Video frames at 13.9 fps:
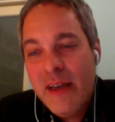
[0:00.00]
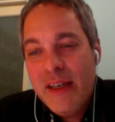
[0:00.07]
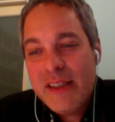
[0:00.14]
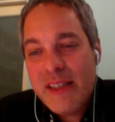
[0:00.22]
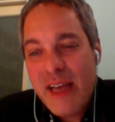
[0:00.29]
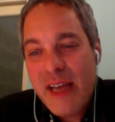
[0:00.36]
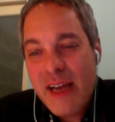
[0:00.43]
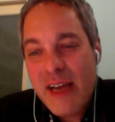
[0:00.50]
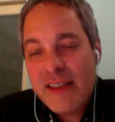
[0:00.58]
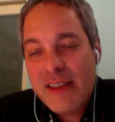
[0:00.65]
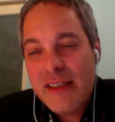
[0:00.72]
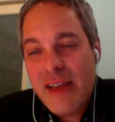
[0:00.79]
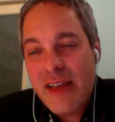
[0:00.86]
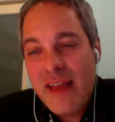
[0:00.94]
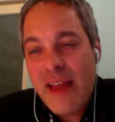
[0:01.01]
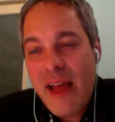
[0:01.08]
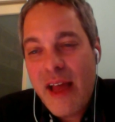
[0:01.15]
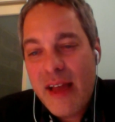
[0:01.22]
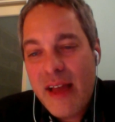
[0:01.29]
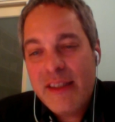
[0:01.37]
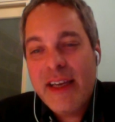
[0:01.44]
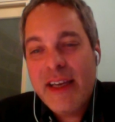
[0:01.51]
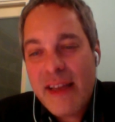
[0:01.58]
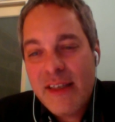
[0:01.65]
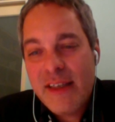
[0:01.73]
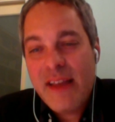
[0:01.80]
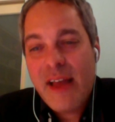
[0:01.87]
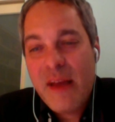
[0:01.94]
sex, and that, to
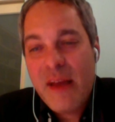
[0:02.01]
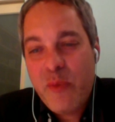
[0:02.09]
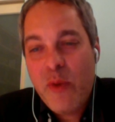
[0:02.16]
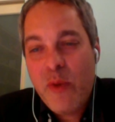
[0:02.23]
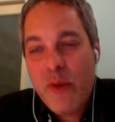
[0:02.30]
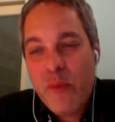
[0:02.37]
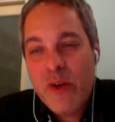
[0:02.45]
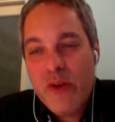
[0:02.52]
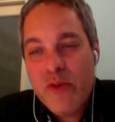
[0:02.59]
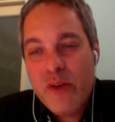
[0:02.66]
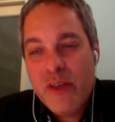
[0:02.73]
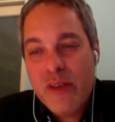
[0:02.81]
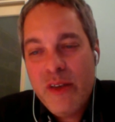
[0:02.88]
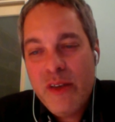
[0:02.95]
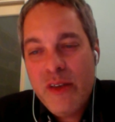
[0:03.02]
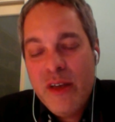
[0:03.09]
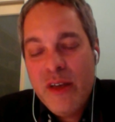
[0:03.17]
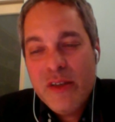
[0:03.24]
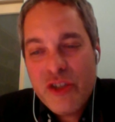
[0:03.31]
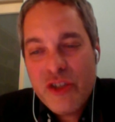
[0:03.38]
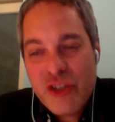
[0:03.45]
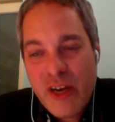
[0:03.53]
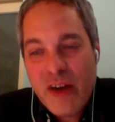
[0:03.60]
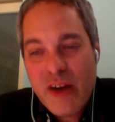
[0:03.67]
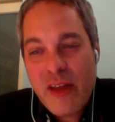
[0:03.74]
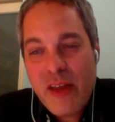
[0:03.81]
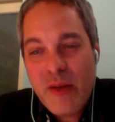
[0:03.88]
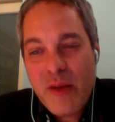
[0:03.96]
get to that point where you can
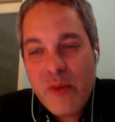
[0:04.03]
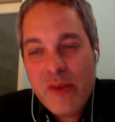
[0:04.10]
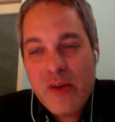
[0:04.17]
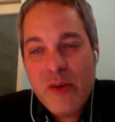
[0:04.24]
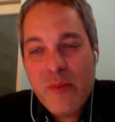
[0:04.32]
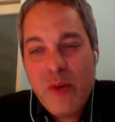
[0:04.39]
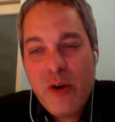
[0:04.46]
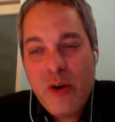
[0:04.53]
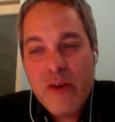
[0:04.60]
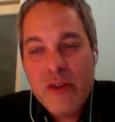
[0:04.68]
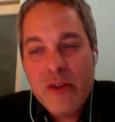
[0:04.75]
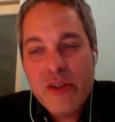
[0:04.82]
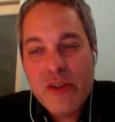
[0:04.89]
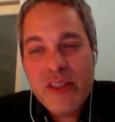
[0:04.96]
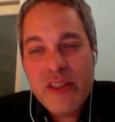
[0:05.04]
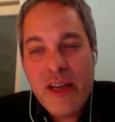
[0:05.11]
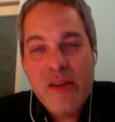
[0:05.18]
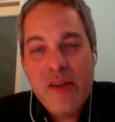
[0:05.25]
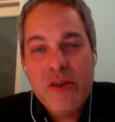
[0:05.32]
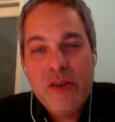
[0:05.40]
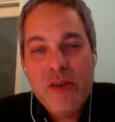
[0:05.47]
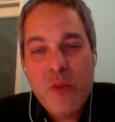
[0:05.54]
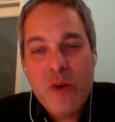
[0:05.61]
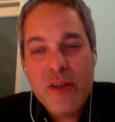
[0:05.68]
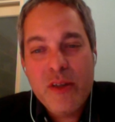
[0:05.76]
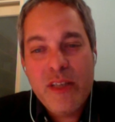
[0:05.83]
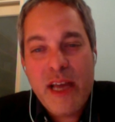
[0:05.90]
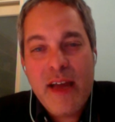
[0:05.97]
share that with your partner, just say those
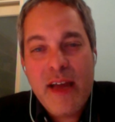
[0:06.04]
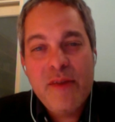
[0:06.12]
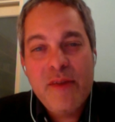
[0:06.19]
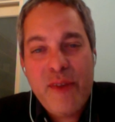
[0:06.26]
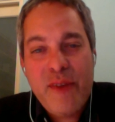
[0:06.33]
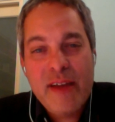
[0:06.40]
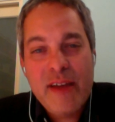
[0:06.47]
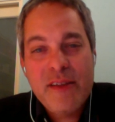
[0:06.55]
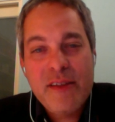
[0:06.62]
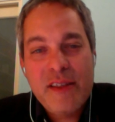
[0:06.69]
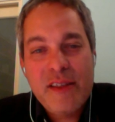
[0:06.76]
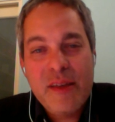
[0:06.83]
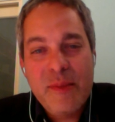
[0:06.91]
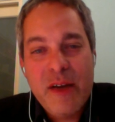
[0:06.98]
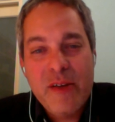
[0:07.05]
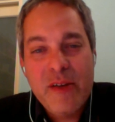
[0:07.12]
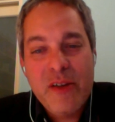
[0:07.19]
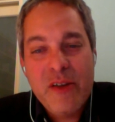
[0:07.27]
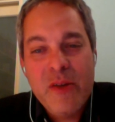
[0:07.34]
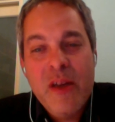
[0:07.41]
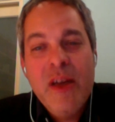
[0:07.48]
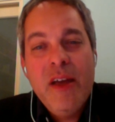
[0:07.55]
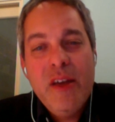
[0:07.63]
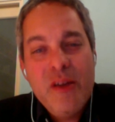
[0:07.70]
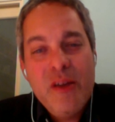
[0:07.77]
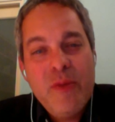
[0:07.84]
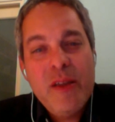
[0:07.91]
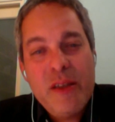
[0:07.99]
words, I had a fantasy about you,
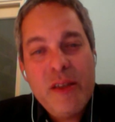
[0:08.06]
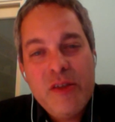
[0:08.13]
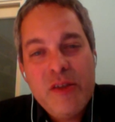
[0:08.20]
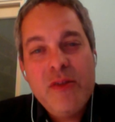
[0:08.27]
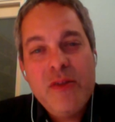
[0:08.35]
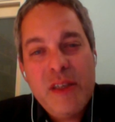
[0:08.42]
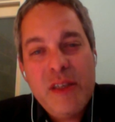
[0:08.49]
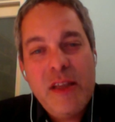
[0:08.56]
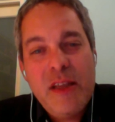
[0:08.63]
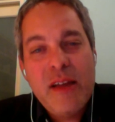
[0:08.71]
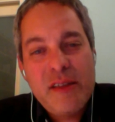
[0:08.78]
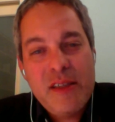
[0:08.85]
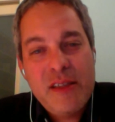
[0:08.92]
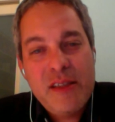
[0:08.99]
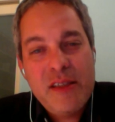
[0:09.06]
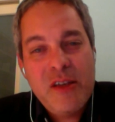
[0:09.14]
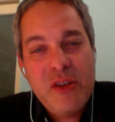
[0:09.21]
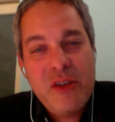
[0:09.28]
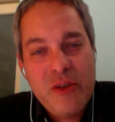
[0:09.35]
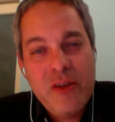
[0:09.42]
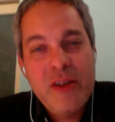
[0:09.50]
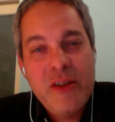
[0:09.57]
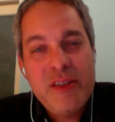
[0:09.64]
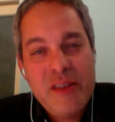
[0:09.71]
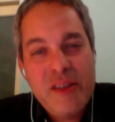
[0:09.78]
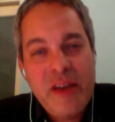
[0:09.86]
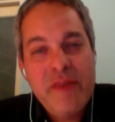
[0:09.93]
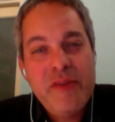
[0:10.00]
you really do need that security,
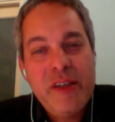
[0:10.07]
safety,